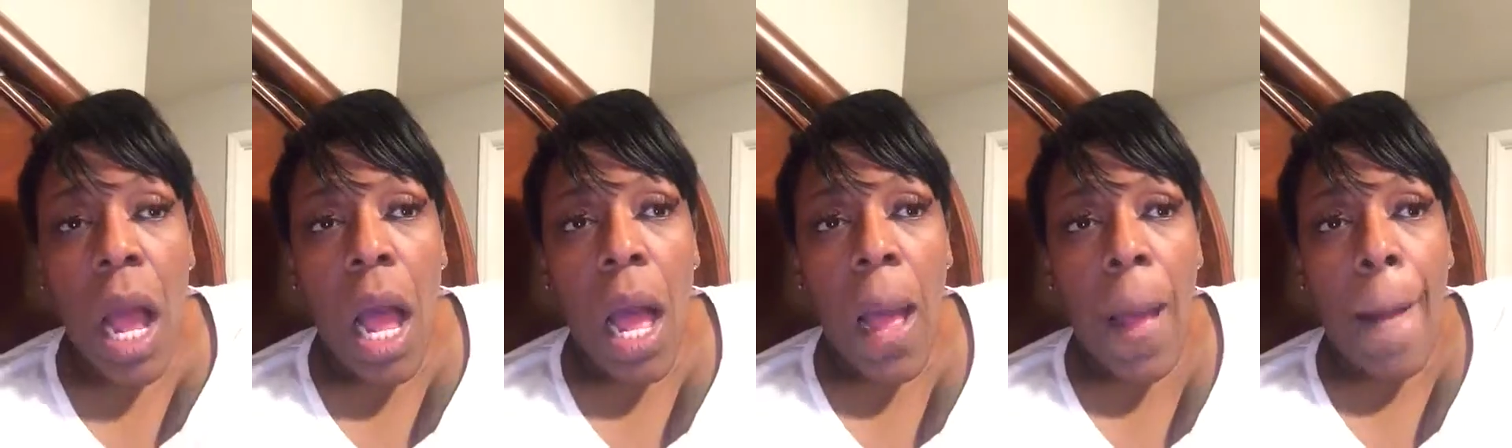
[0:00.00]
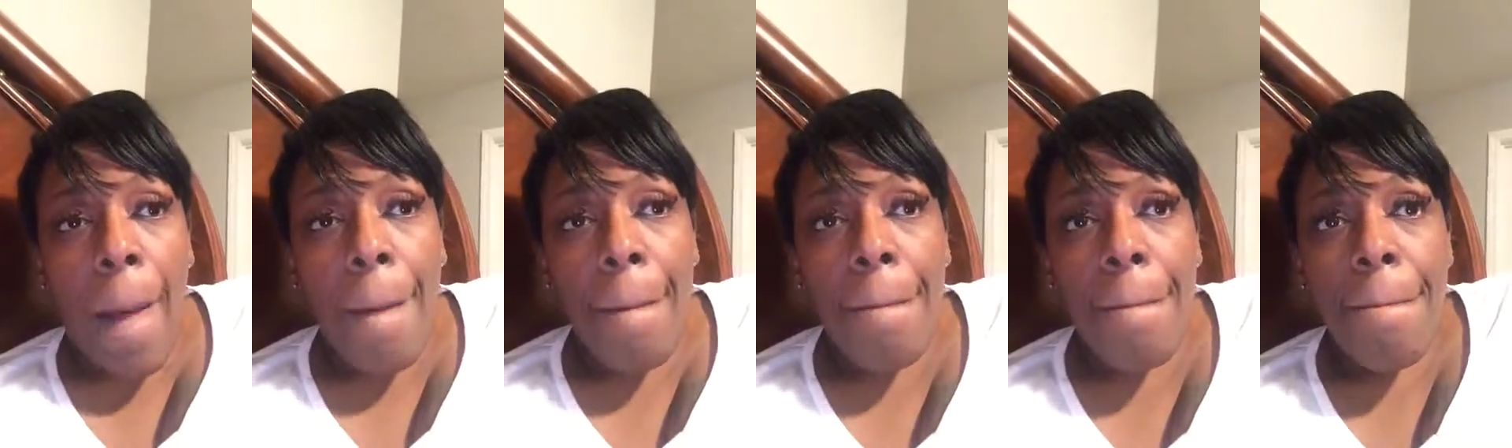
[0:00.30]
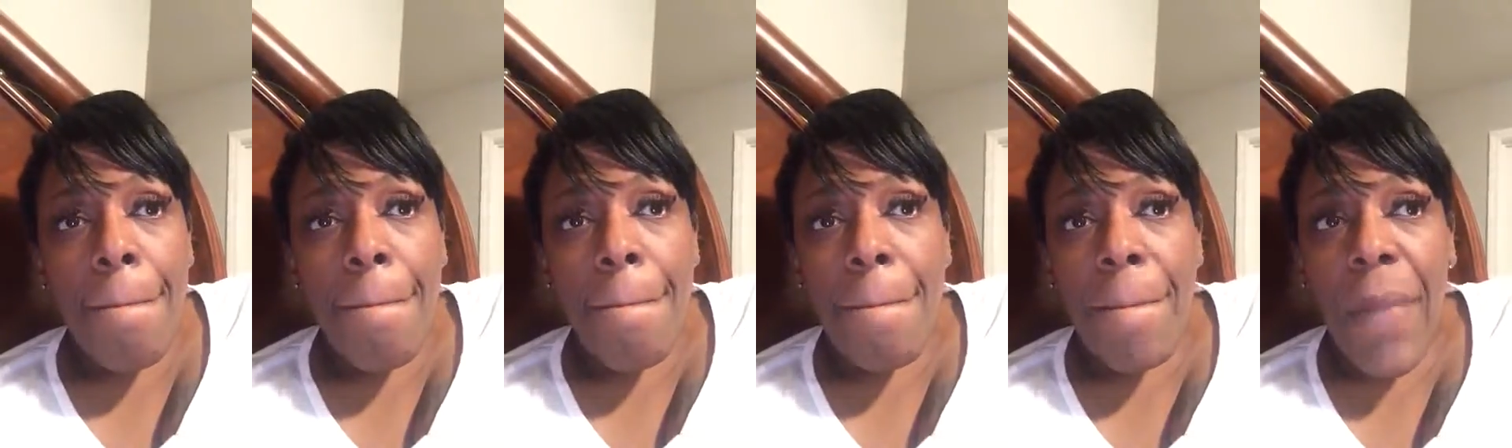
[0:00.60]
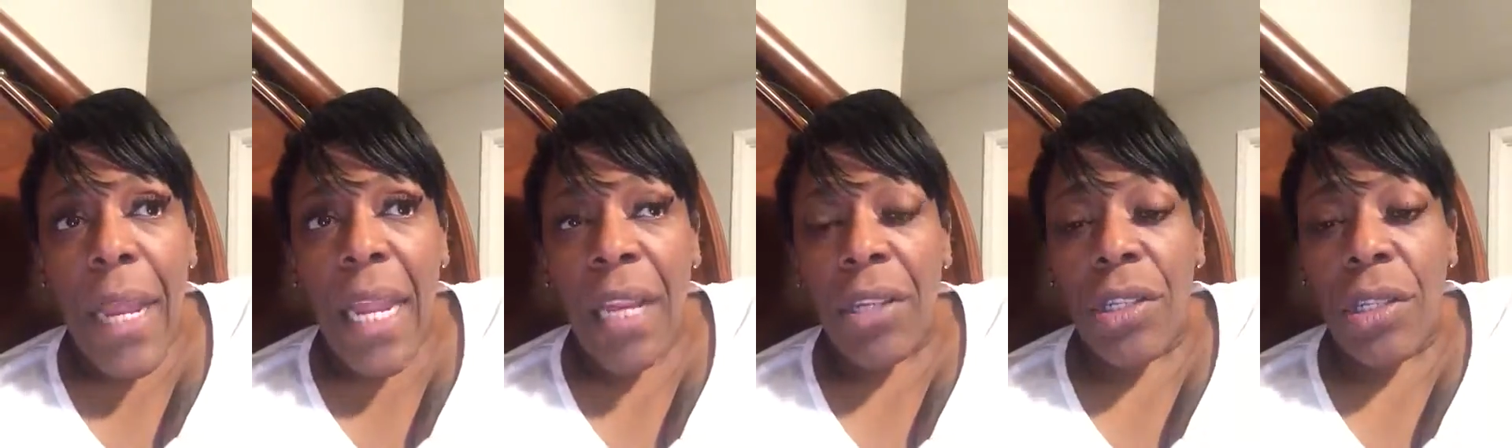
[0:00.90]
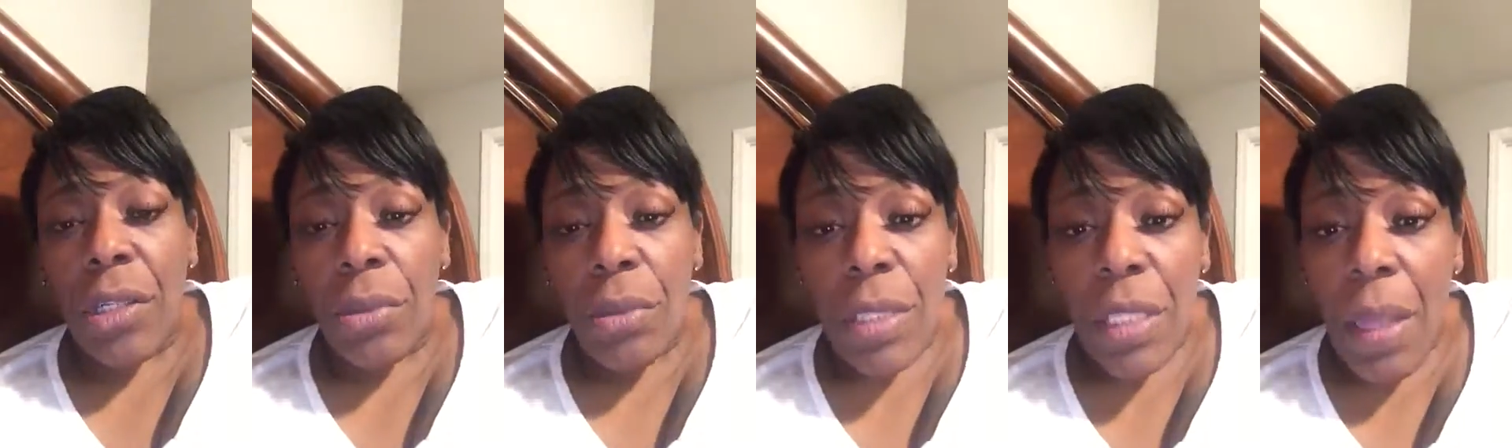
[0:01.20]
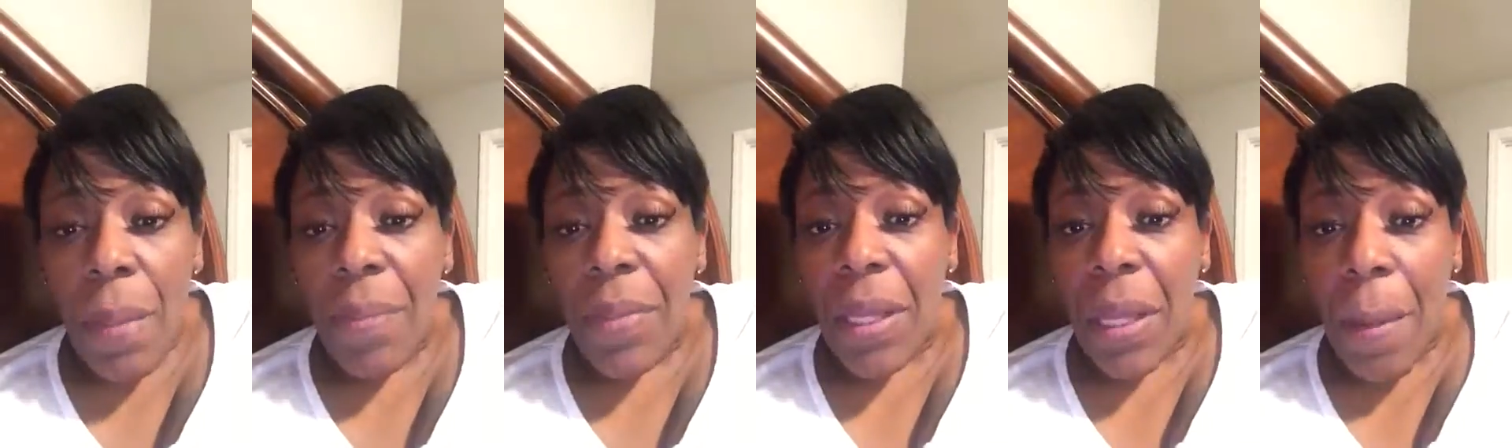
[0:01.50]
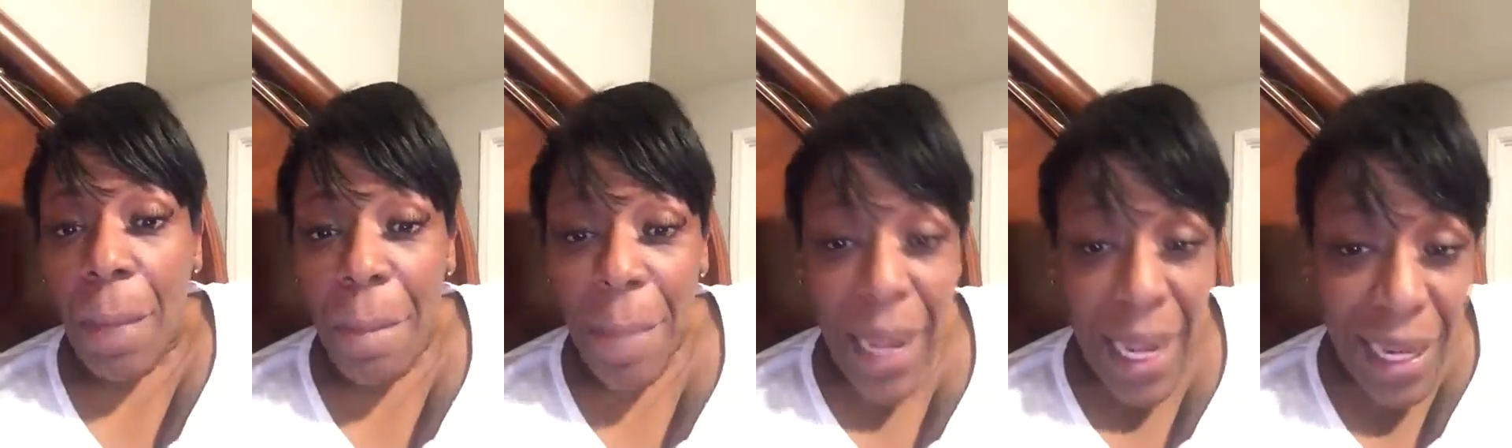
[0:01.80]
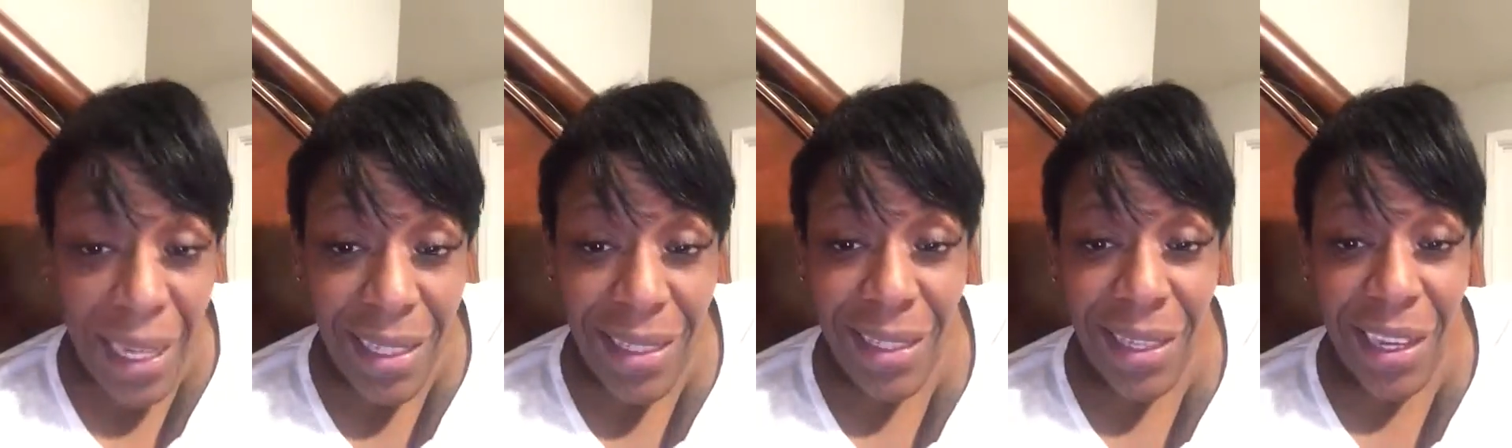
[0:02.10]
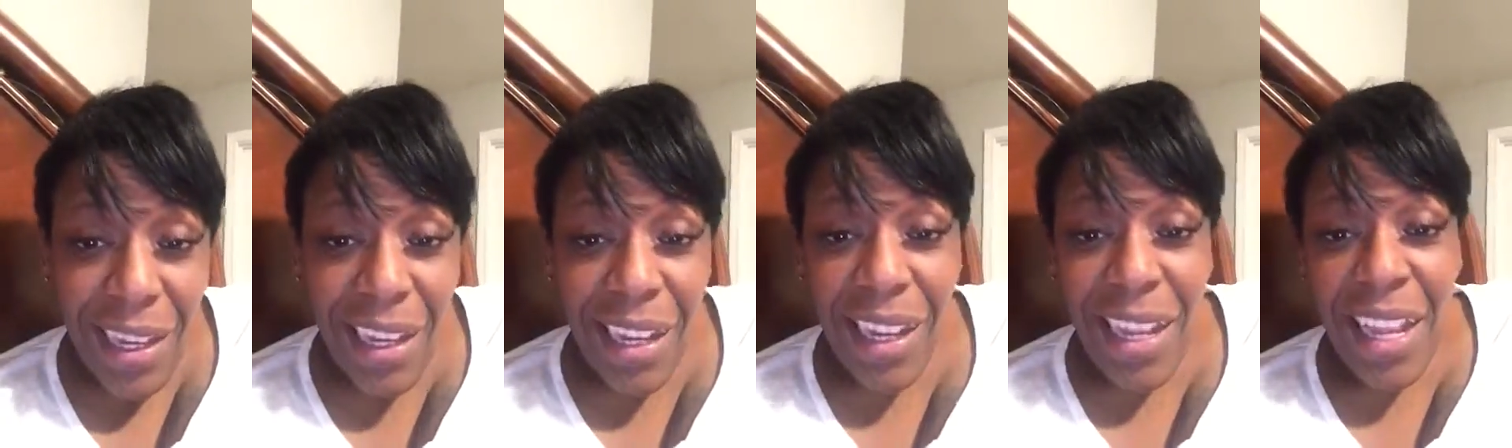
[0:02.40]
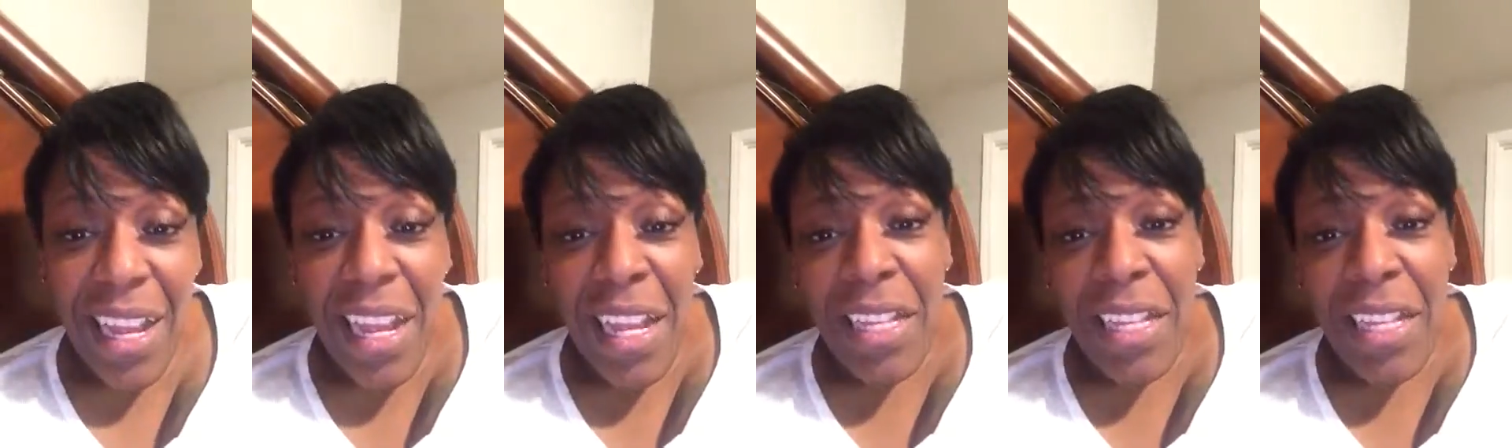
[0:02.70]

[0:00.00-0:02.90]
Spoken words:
can do something amazing.